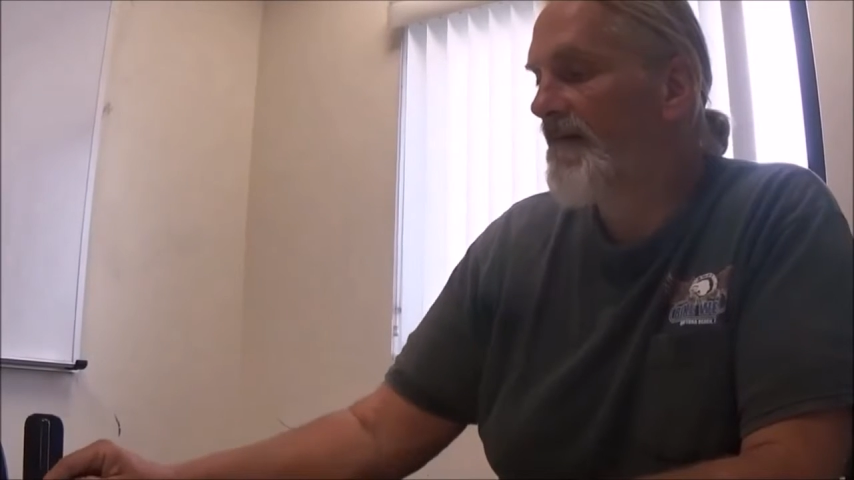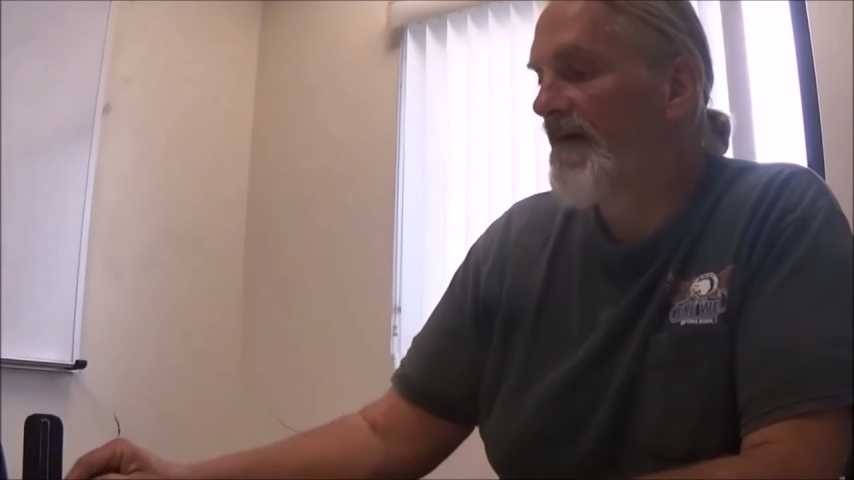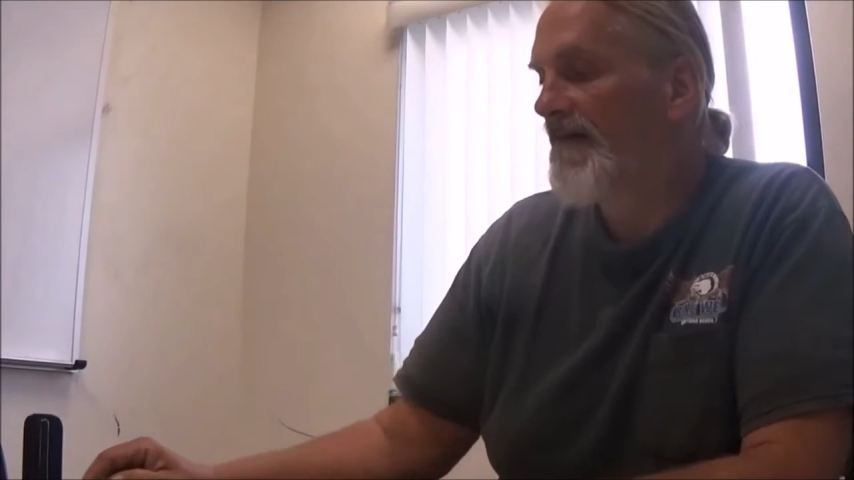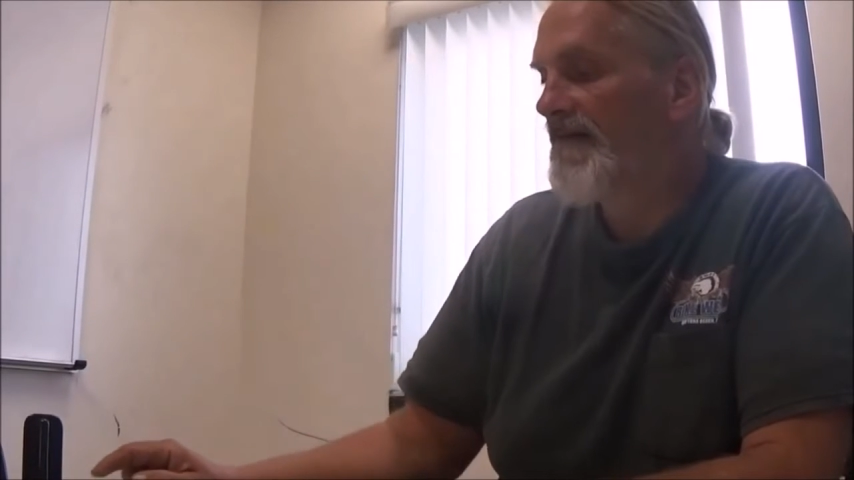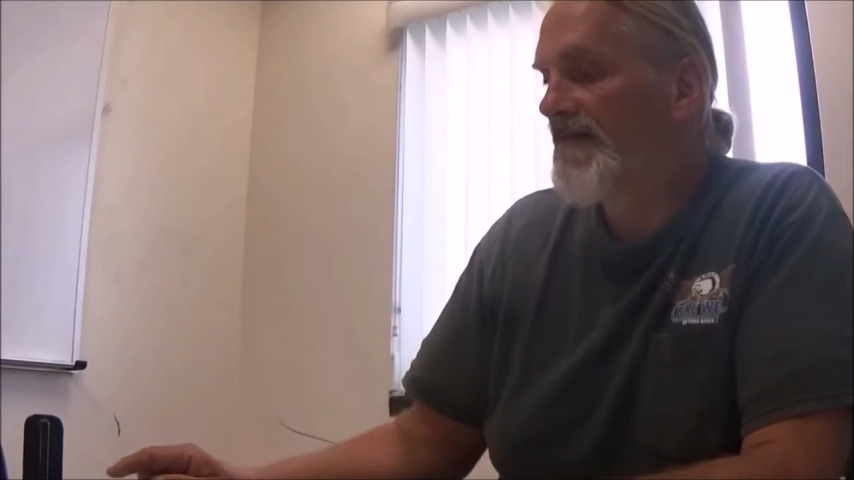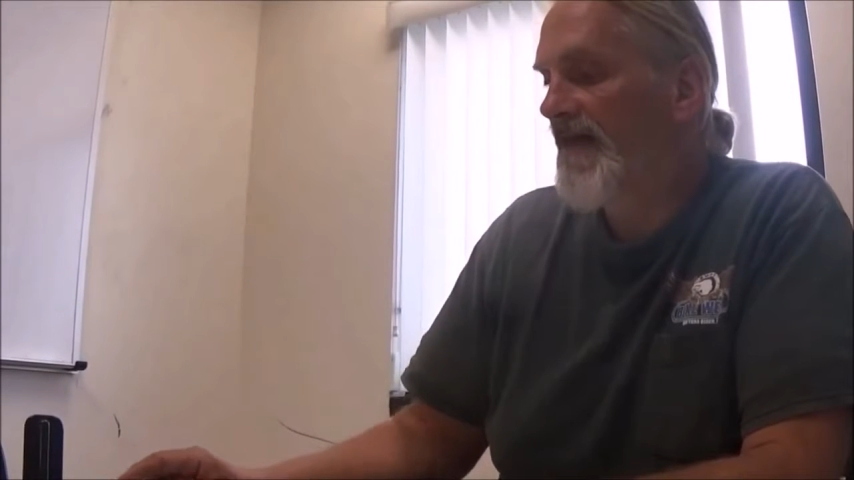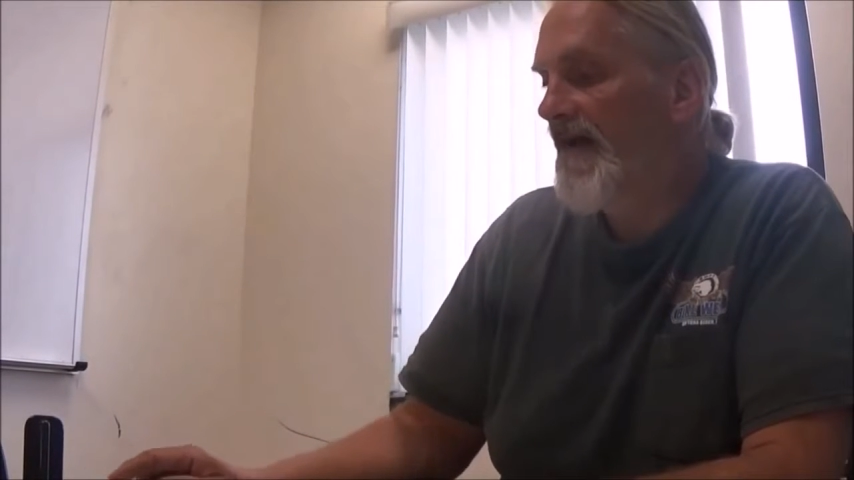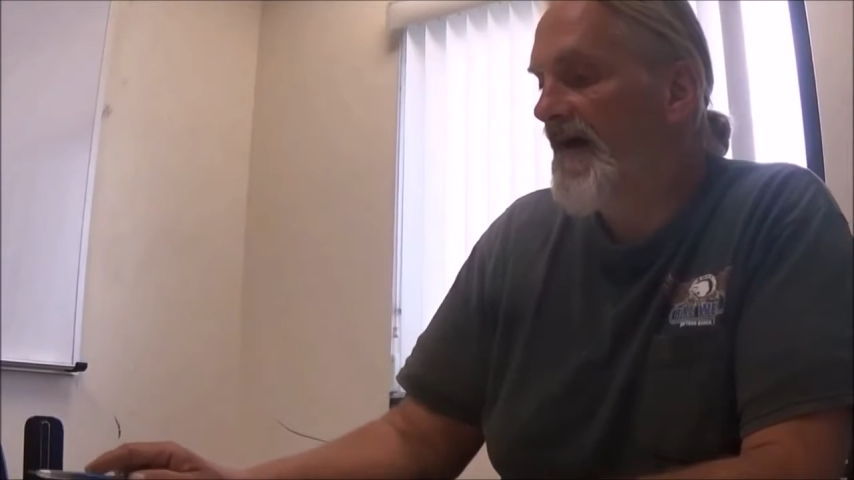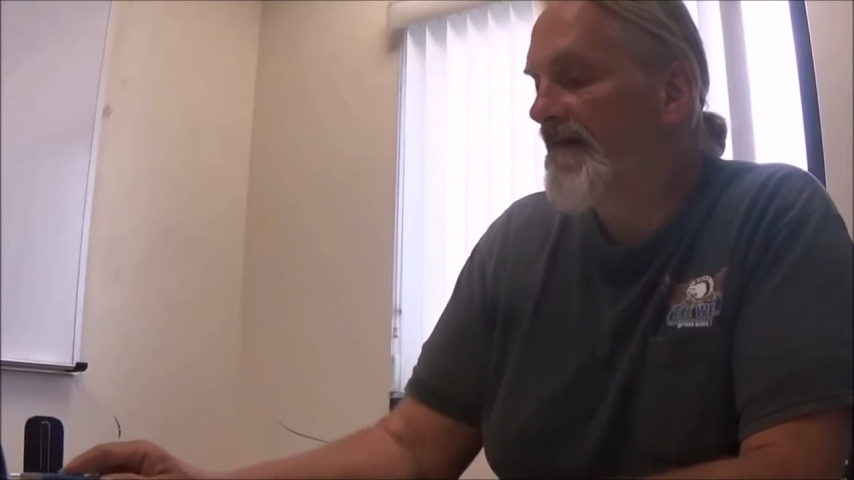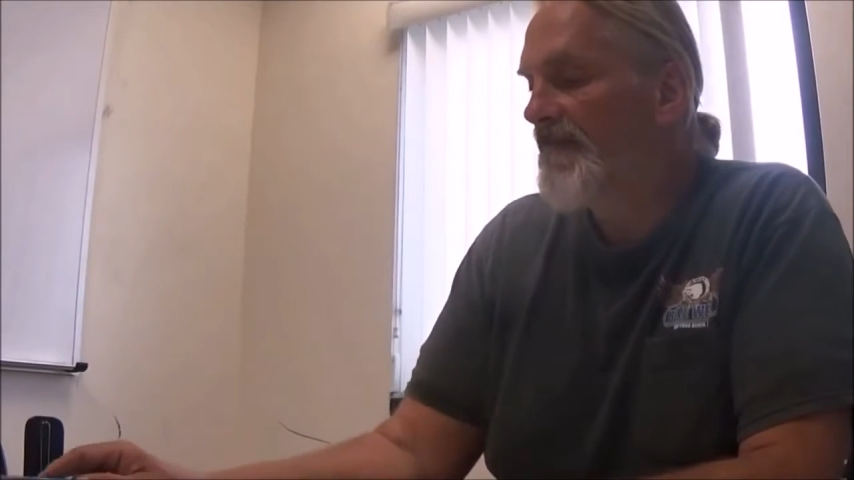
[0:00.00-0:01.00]
But
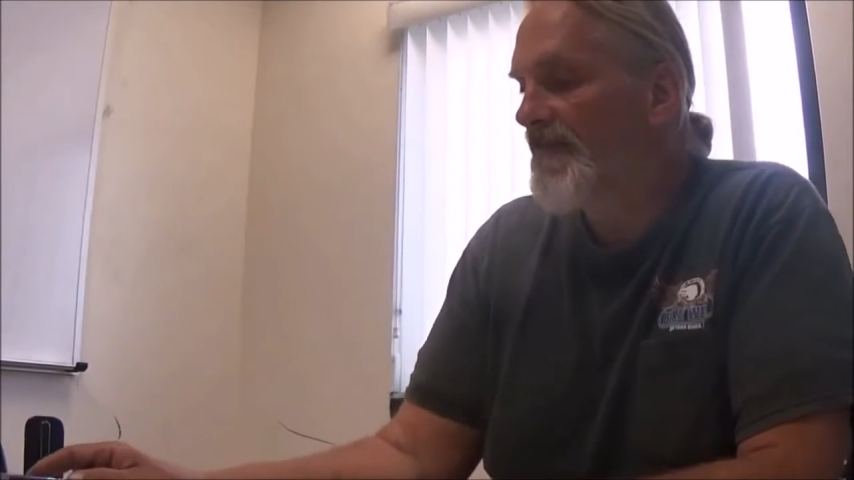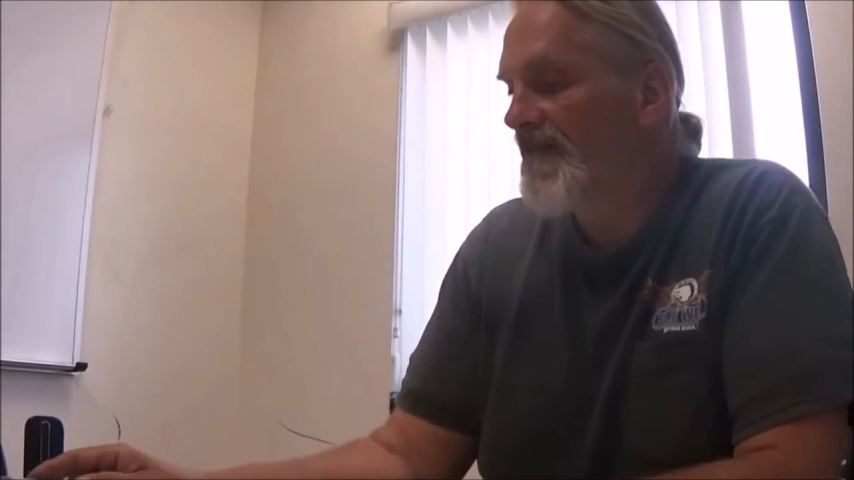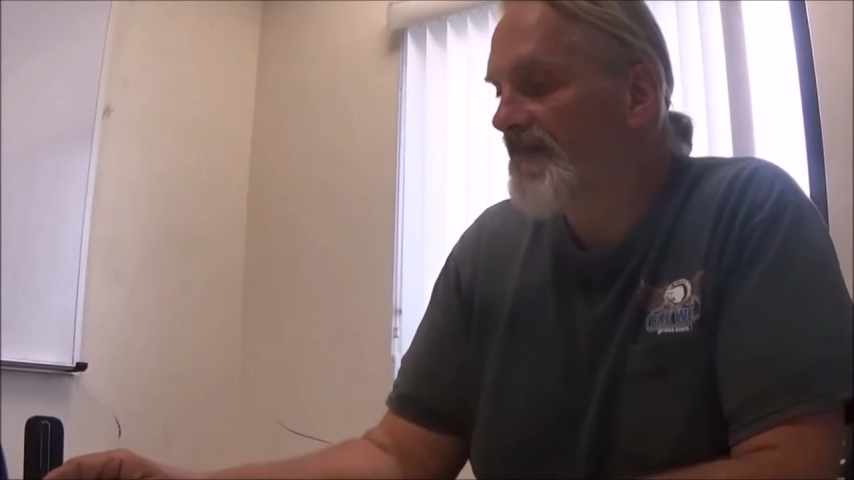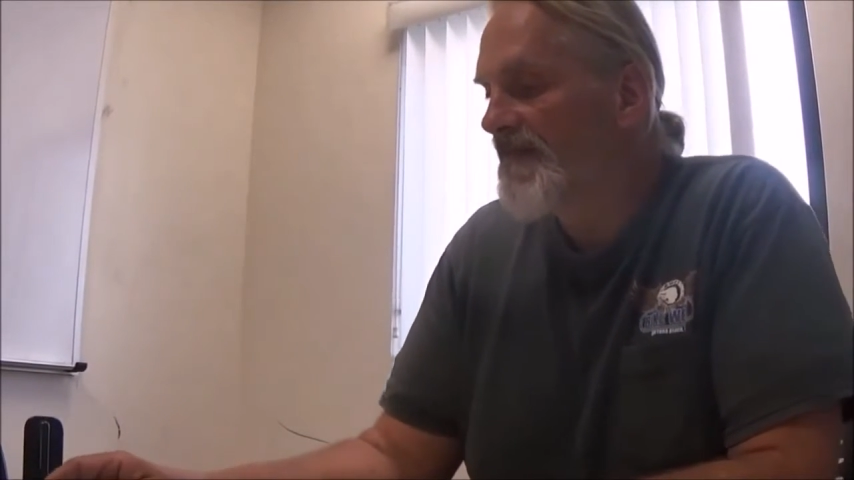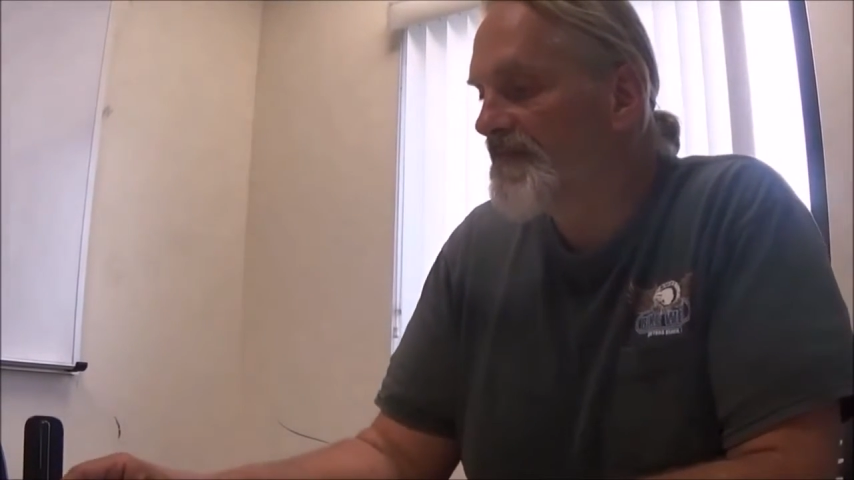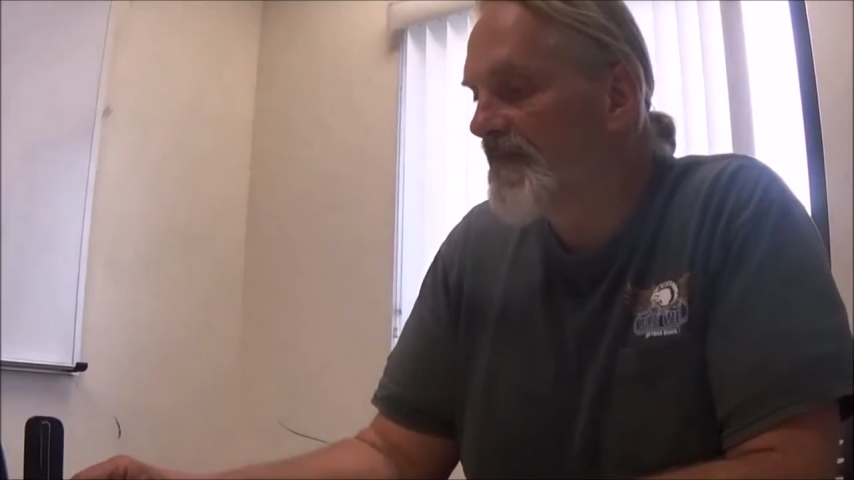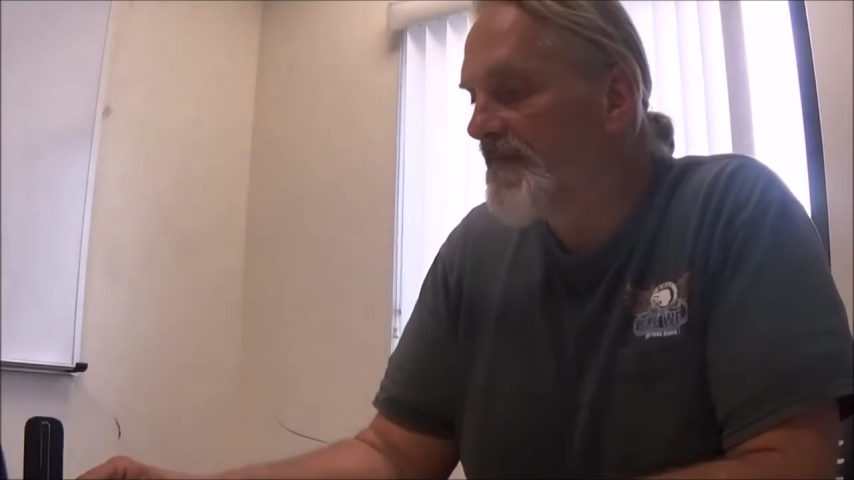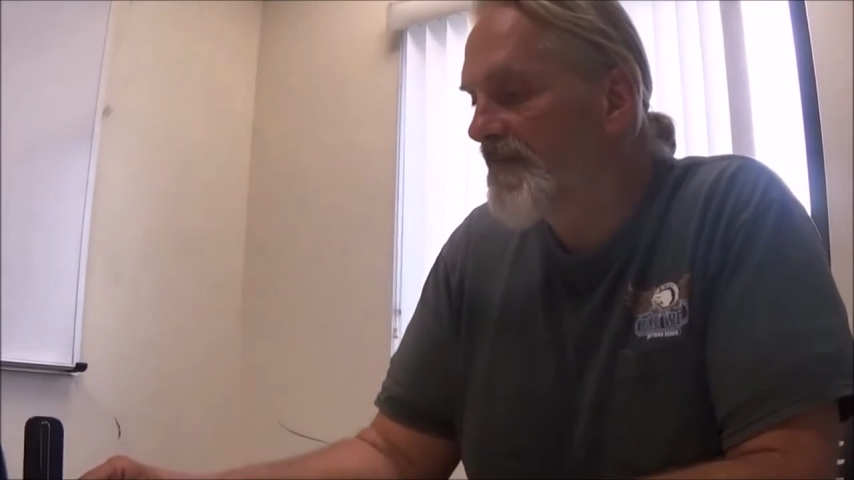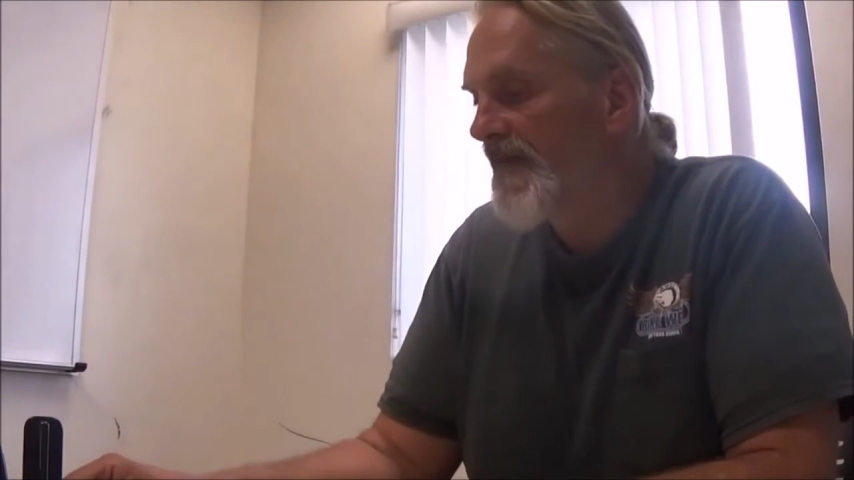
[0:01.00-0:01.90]
yeah, I believe there's people